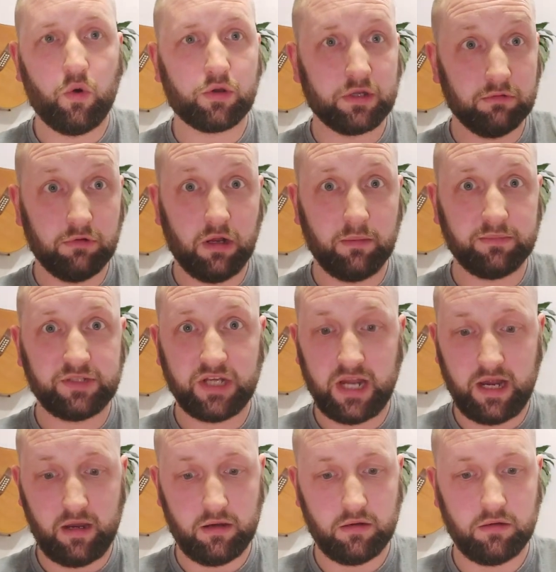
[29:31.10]
or your
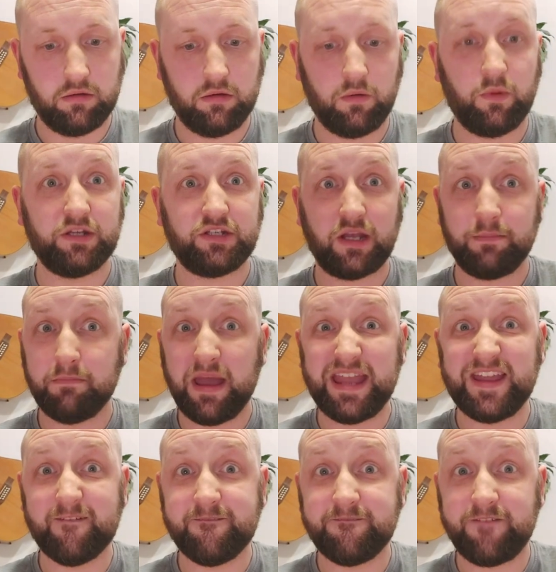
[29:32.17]
armchair, which I
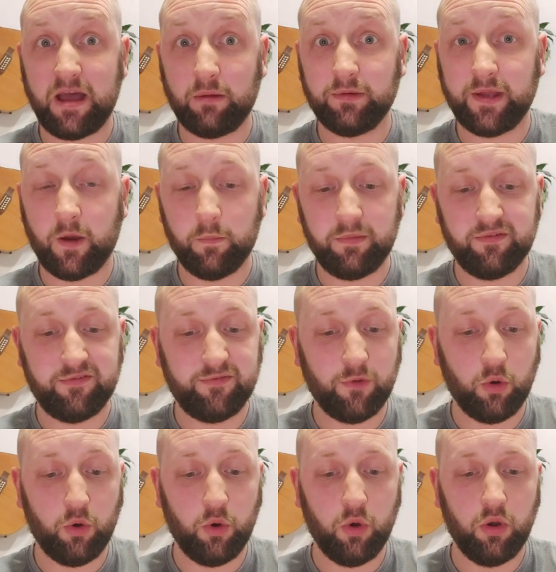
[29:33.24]
may have found out
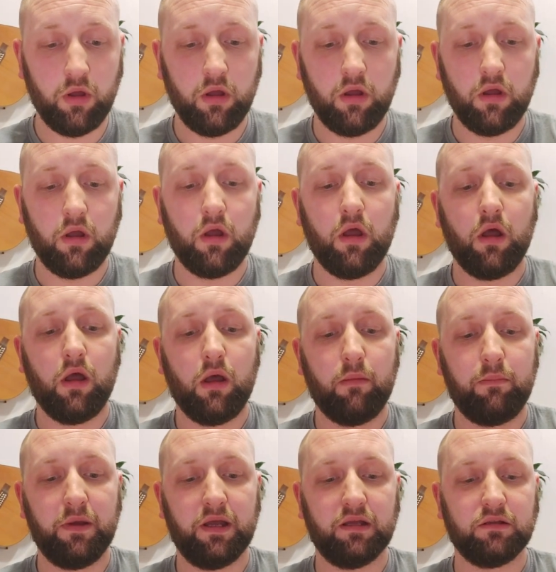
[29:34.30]
before.
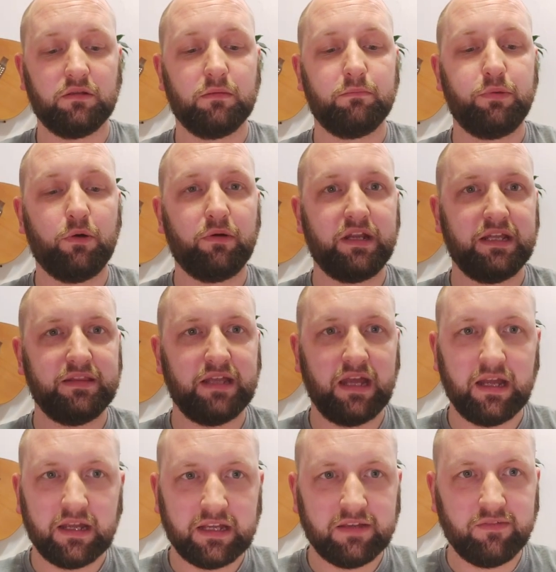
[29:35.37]
But pour it in
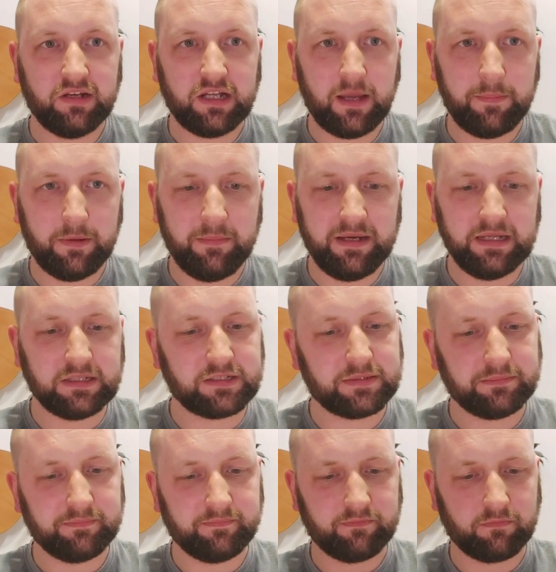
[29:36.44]
there, give it a couple of
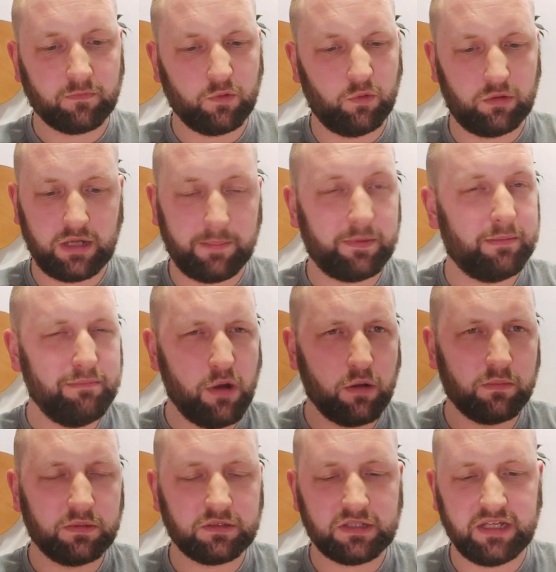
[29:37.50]
minutes or a couple of
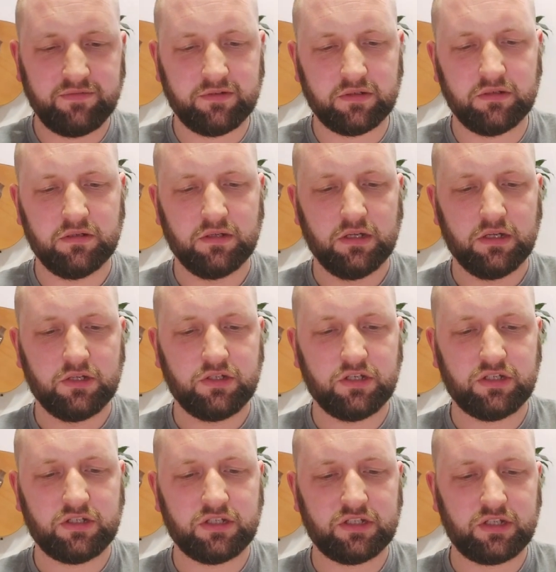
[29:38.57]
moments even,
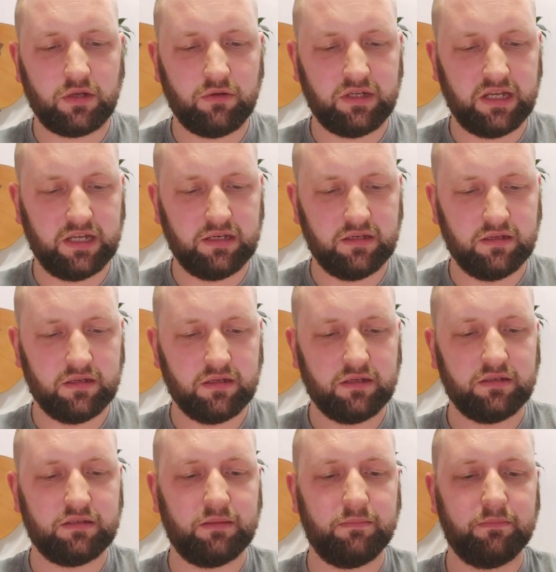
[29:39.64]
just to soak in.
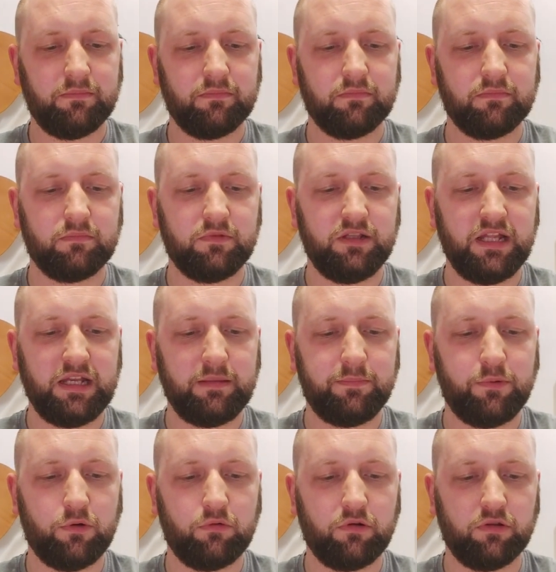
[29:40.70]
And let
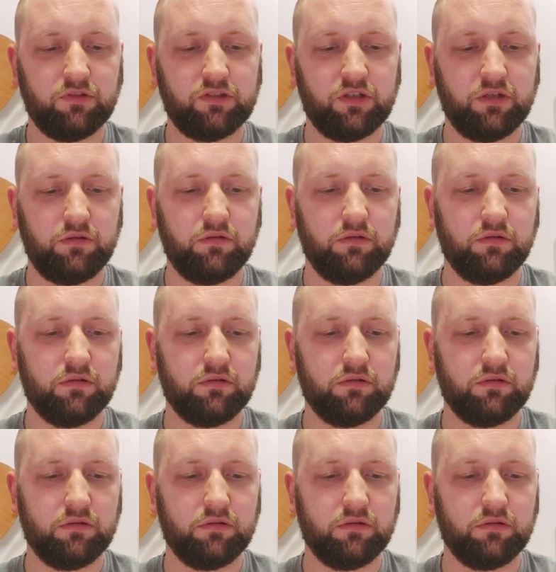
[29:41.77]
it pour onto